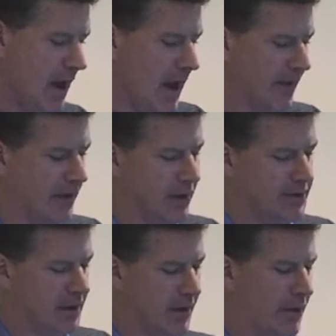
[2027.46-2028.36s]
And then
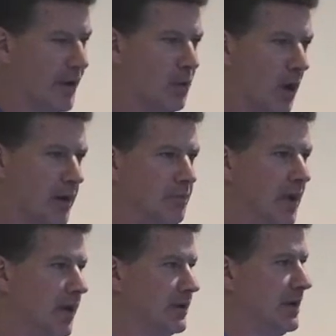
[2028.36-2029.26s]
there's a third one,
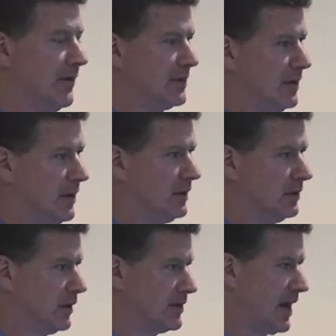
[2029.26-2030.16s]
because obviously
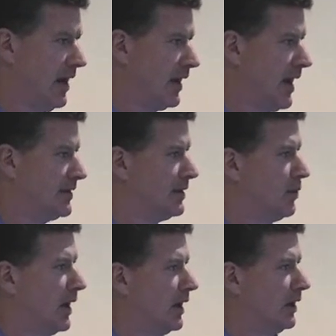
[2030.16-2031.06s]
the skylight guys didn't
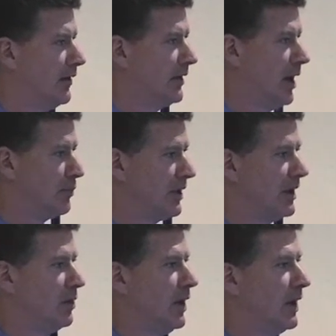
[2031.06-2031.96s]
want to get left out, but they
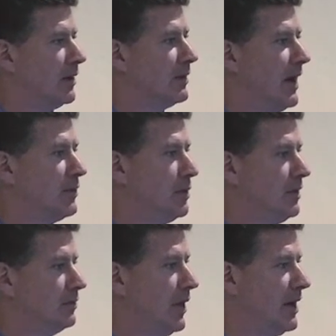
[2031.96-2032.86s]
didn't want to have to
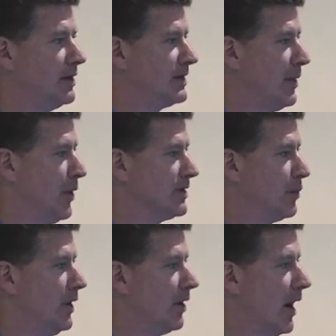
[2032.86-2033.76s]
be rated the same way as a
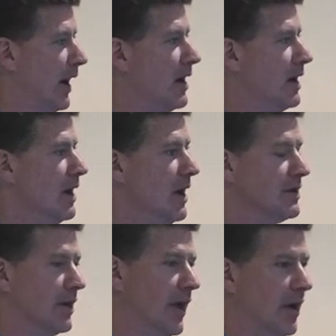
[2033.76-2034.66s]
window guy.
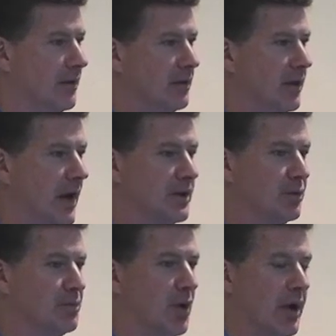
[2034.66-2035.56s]
So they're
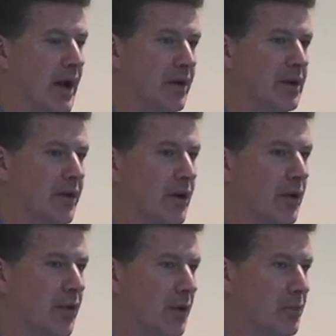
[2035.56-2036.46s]
actually broken out into their
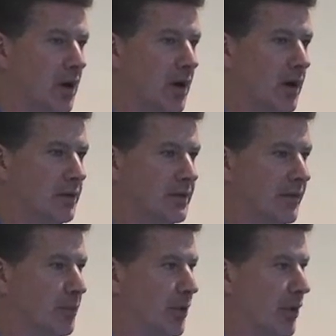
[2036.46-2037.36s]
own
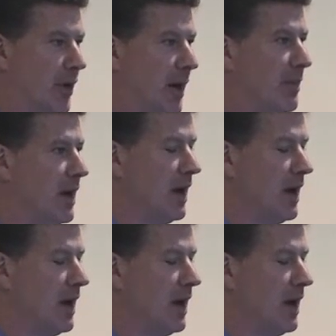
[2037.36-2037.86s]
different program.